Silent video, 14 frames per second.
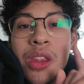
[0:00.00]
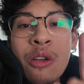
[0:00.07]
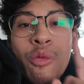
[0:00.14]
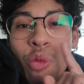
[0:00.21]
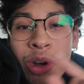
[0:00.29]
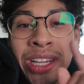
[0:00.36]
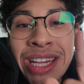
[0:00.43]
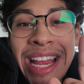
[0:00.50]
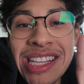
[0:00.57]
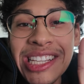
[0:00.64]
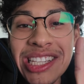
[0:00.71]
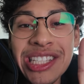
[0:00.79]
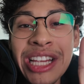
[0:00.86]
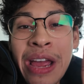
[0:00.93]
One
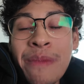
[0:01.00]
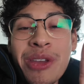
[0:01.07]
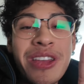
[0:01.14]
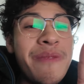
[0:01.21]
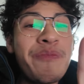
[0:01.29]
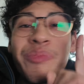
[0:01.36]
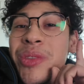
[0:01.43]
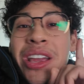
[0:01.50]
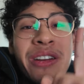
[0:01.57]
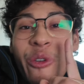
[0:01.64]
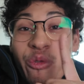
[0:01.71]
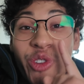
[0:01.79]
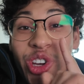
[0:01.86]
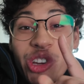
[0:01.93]
last assignment and
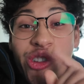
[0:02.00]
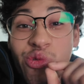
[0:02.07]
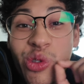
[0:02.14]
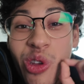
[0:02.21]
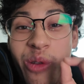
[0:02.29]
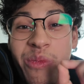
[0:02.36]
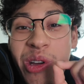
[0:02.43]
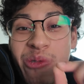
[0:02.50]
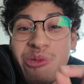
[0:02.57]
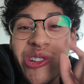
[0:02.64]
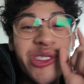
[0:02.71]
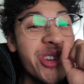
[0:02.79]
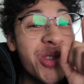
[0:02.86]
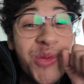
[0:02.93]
I'm finished with all my
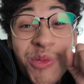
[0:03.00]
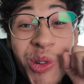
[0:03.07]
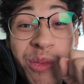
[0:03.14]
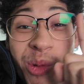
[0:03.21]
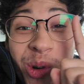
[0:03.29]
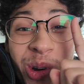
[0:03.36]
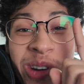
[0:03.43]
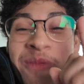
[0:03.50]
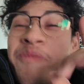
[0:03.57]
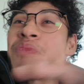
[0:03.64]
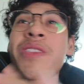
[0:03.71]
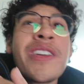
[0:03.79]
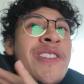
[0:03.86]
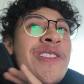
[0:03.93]
work. Just one more
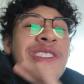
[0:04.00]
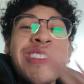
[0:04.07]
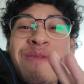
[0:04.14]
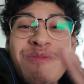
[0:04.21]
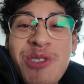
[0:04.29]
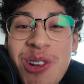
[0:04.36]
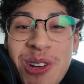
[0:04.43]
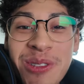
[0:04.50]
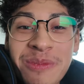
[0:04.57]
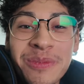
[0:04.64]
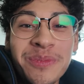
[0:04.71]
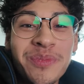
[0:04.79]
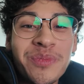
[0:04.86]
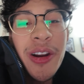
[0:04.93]
and I'm
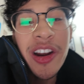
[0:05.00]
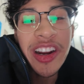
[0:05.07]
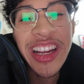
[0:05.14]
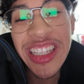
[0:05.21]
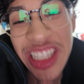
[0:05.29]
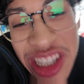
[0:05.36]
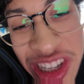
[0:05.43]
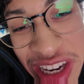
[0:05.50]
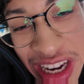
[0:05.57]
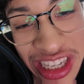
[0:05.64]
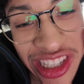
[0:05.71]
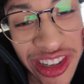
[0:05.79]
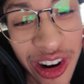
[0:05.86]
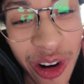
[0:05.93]
done. Alright guys, you
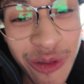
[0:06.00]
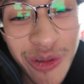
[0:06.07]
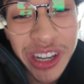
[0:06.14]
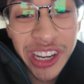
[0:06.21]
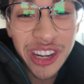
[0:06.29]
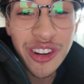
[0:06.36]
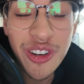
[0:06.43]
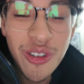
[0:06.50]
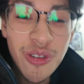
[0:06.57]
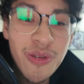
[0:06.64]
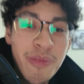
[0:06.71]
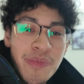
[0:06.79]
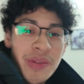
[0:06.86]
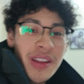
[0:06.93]
guys already
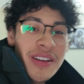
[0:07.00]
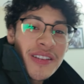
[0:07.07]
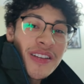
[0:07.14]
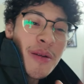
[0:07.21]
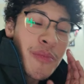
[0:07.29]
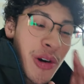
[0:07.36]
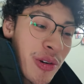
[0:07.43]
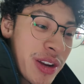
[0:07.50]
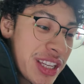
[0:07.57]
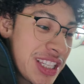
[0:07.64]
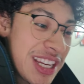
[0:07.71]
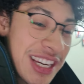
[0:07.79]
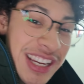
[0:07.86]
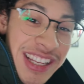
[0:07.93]
know
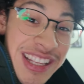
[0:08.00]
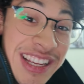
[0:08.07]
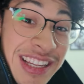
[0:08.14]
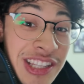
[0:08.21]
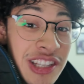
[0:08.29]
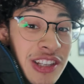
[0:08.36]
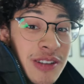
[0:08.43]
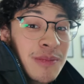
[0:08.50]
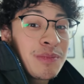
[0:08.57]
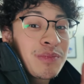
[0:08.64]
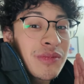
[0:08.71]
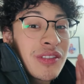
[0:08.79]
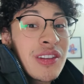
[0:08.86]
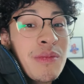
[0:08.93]
Bowie's eating this.
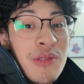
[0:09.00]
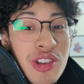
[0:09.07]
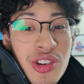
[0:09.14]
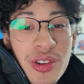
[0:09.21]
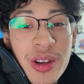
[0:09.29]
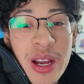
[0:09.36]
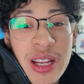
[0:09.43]
Let me show you